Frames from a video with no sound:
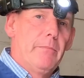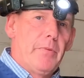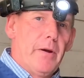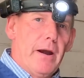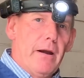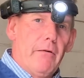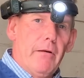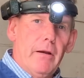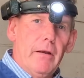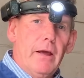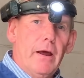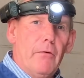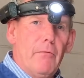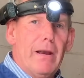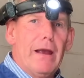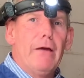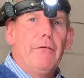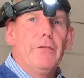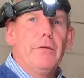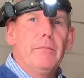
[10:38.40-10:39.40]
apparel
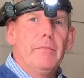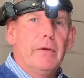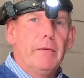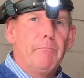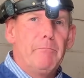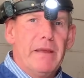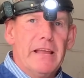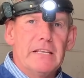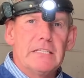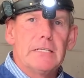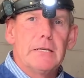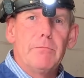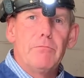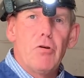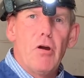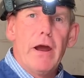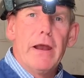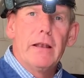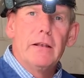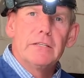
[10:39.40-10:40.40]
around them with bits and
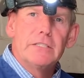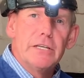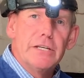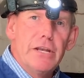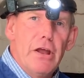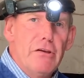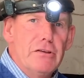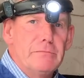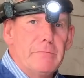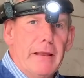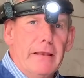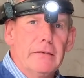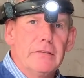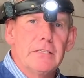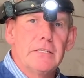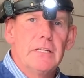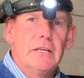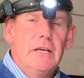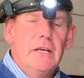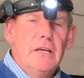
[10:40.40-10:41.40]
bridles and
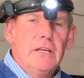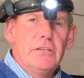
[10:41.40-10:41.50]
nosebands.